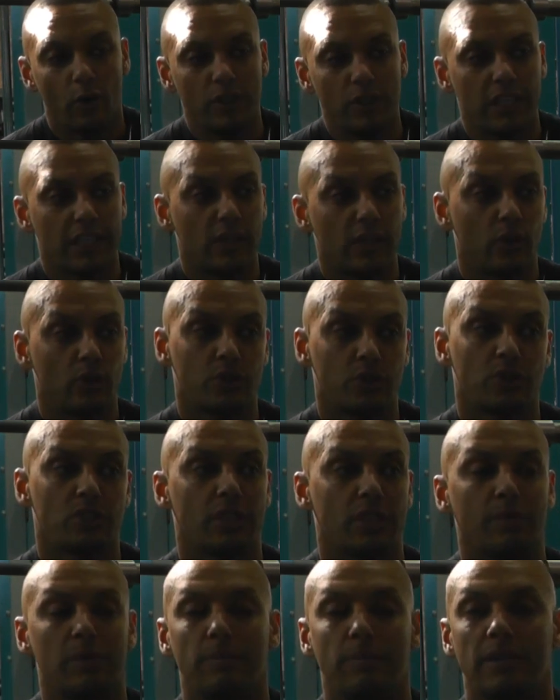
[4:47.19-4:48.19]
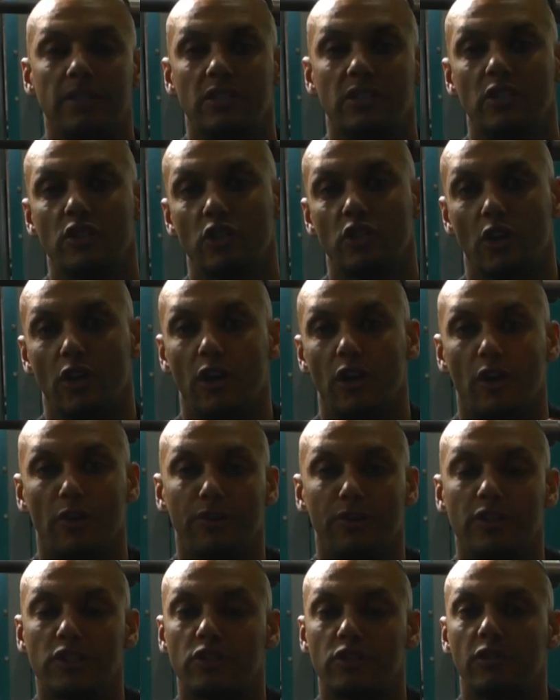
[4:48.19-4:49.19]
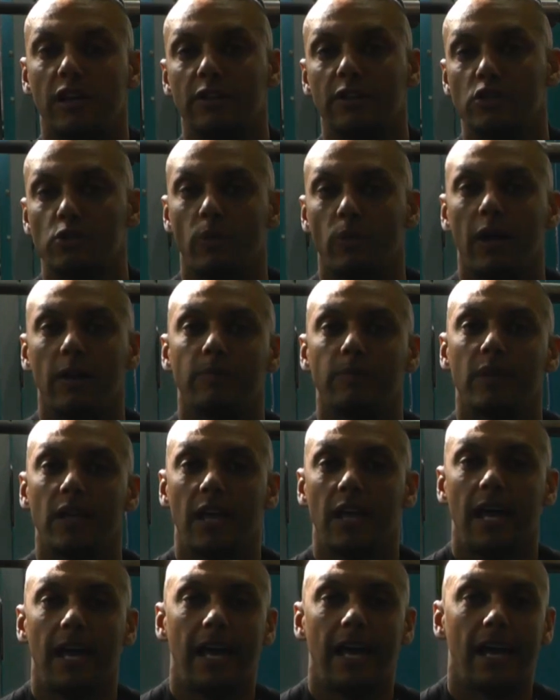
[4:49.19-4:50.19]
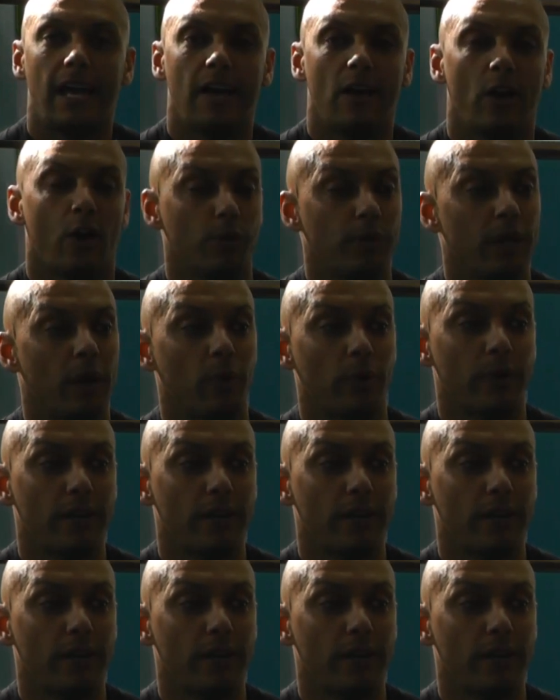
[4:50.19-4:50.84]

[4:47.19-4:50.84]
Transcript: or you can also send me a message on this thread as well. Hope that